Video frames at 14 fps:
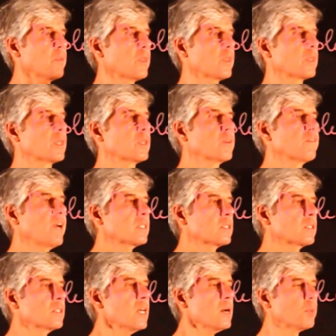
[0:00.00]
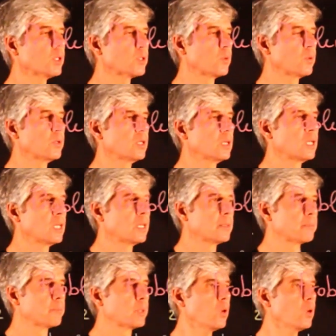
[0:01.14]
the vector w
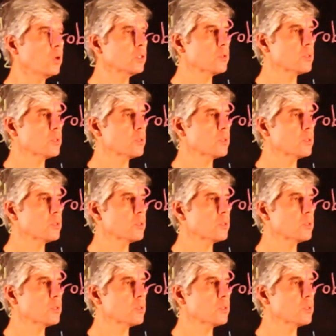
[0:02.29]
belongs